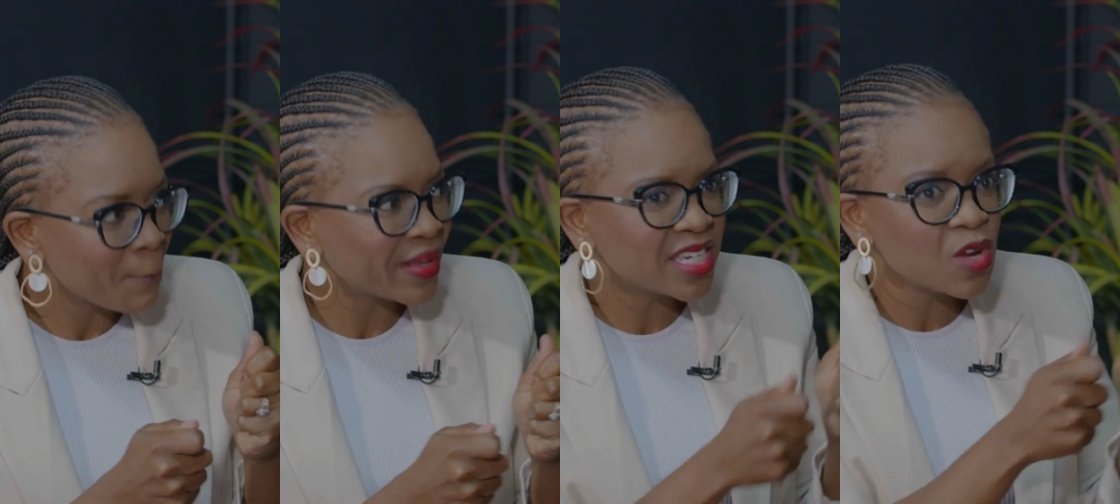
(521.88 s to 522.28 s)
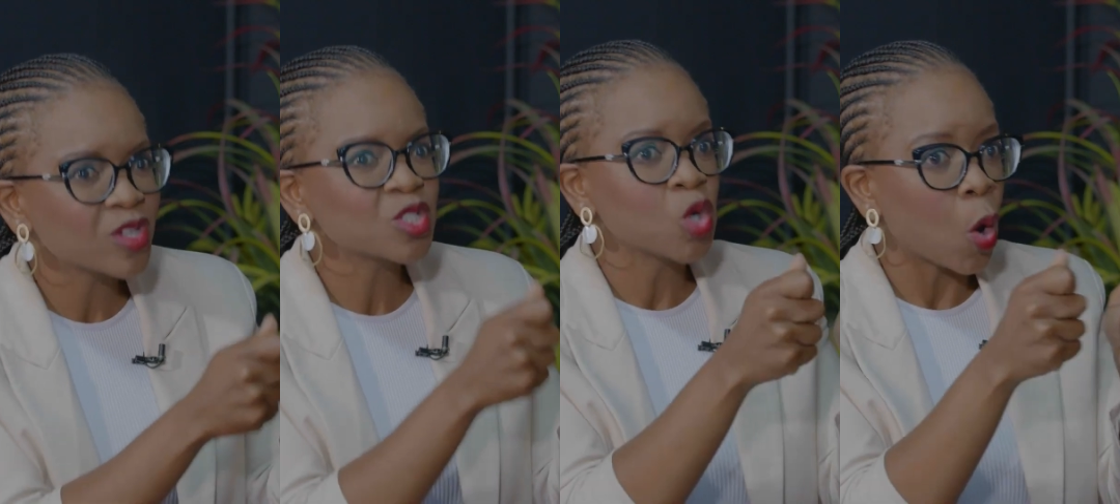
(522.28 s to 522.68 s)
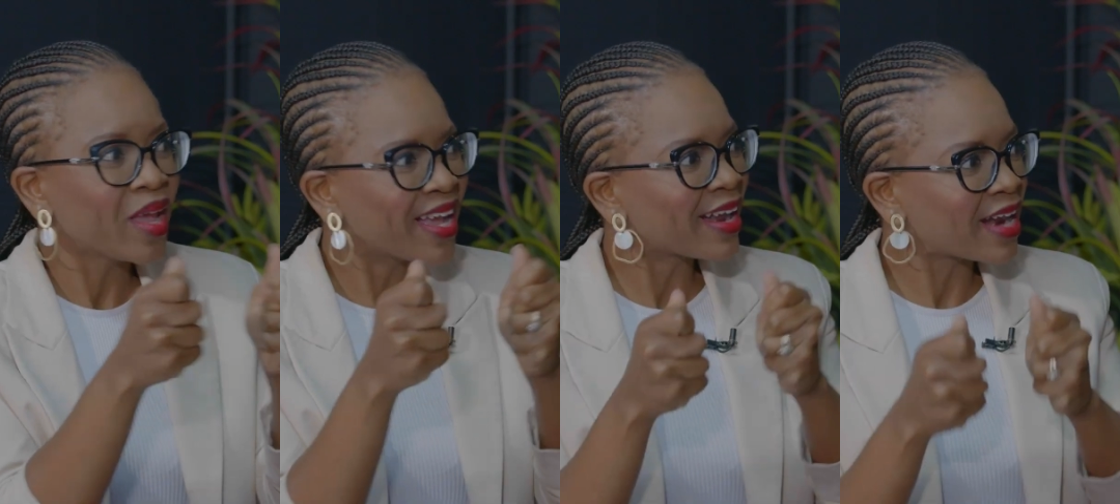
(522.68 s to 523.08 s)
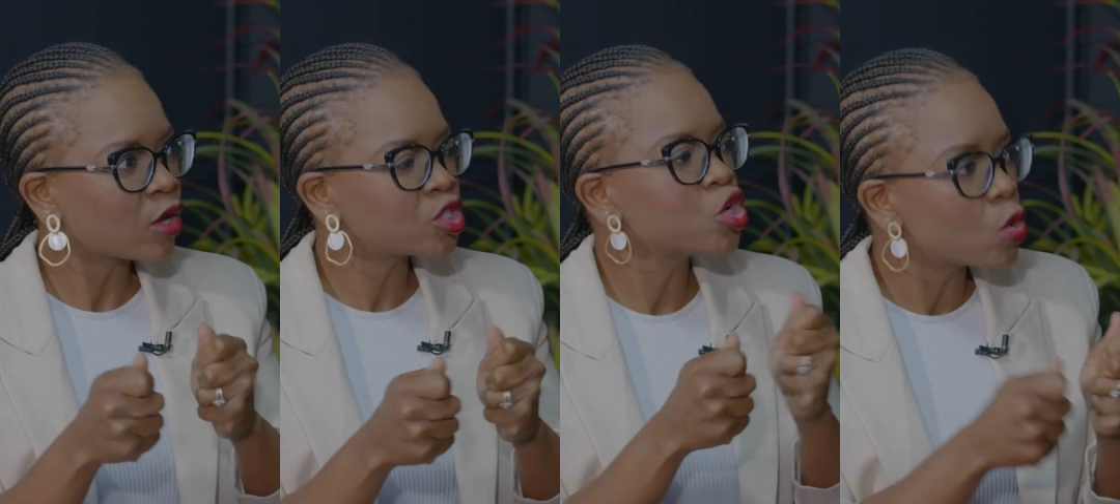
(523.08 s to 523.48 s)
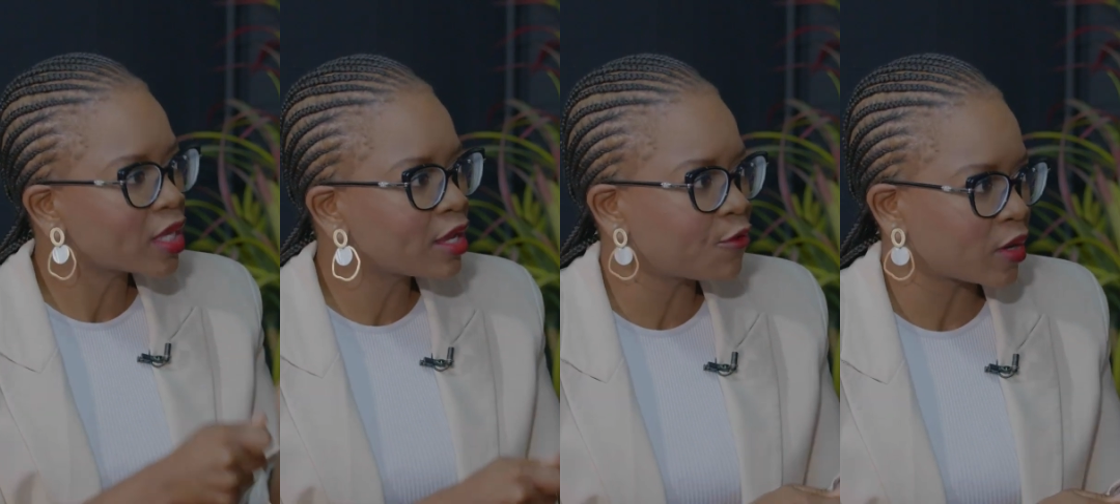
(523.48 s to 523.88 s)
but he was going around
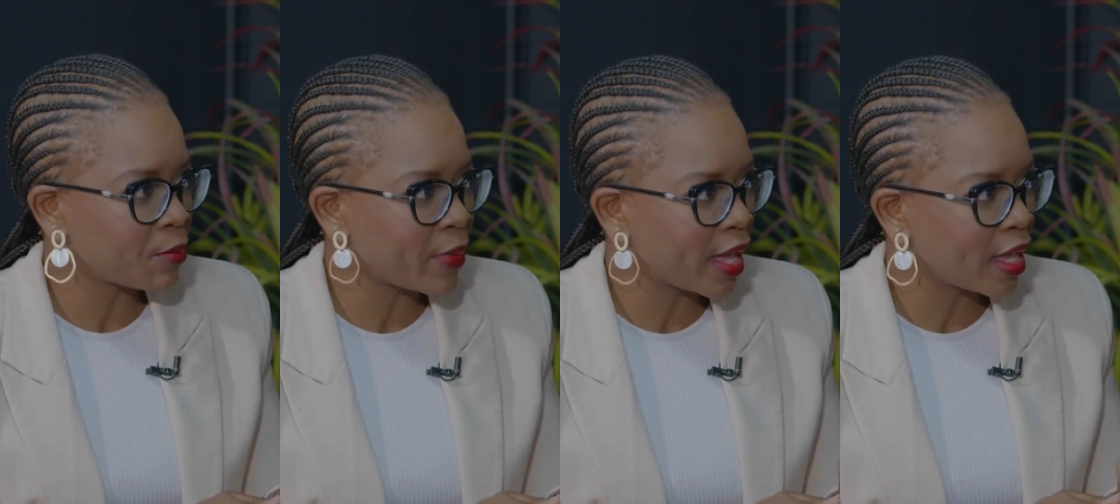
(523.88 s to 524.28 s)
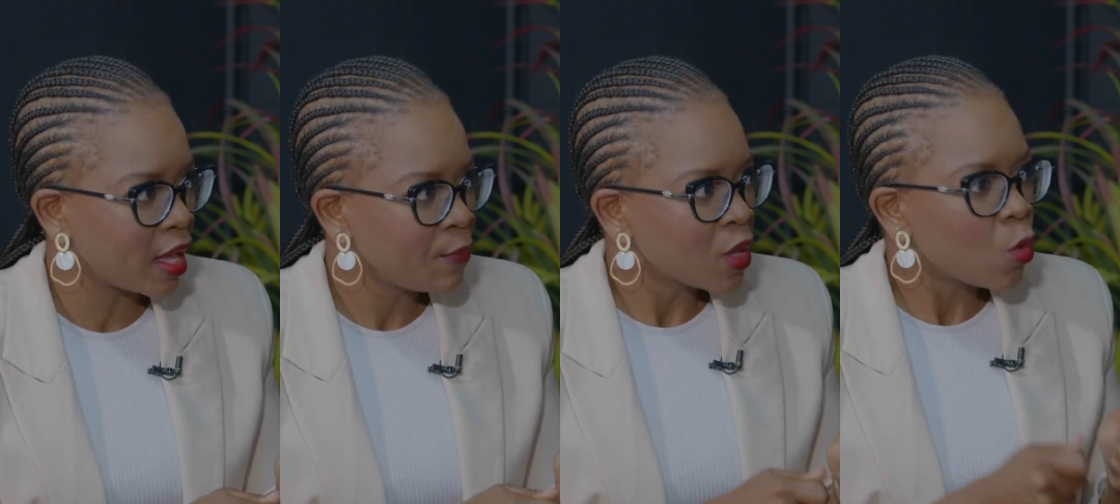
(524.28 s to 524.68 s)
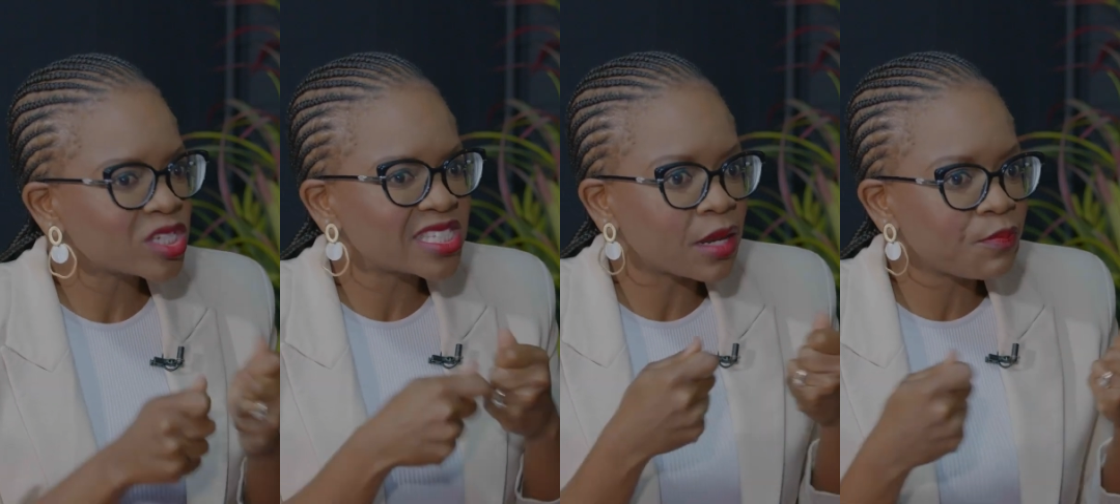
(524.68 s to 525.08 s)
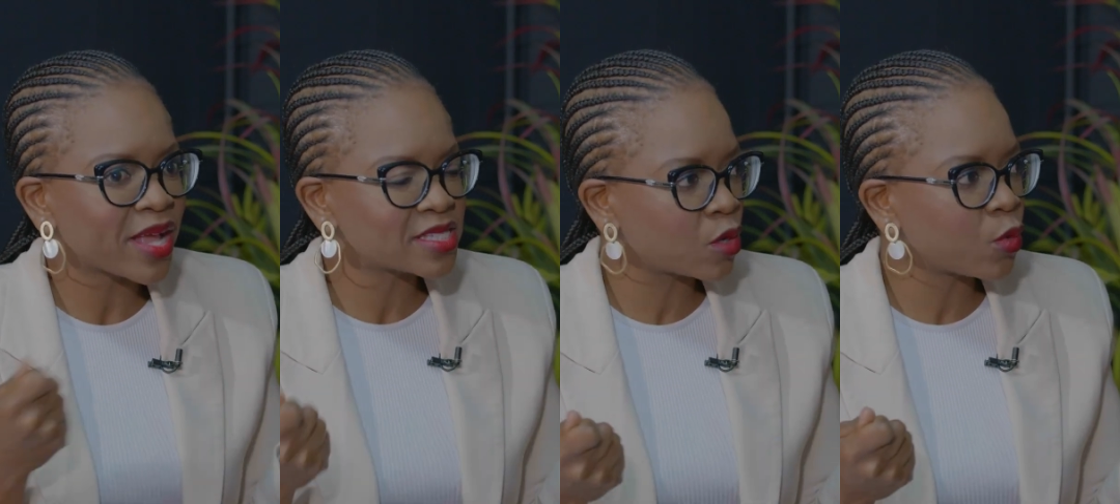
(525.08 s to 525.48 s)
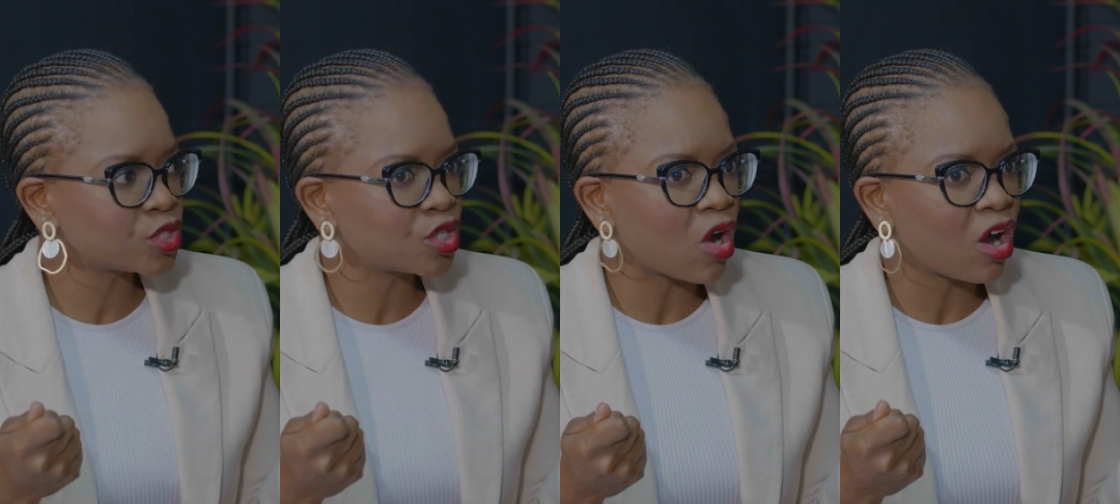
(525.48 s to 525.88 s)
looking for a buyer, which then begs the
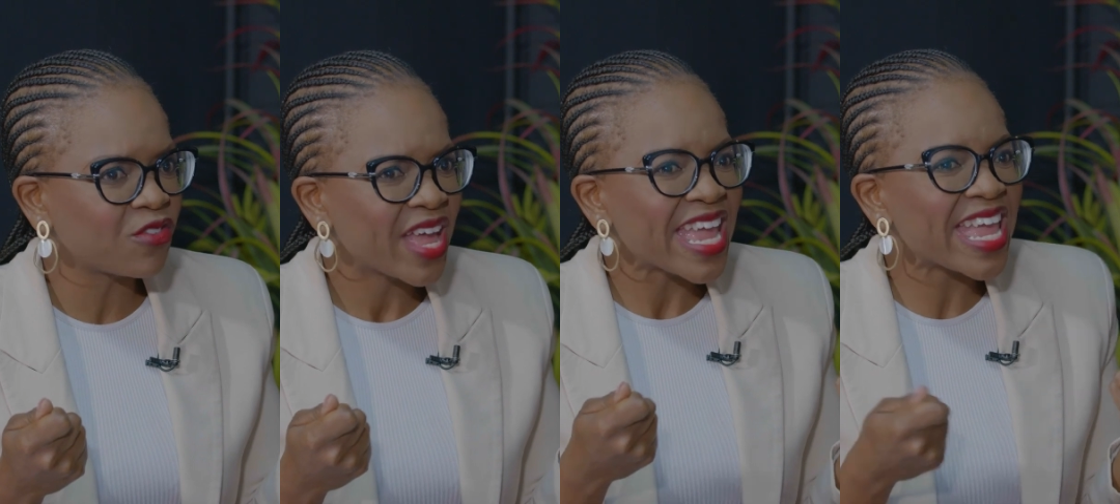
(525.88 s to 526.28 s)
question of,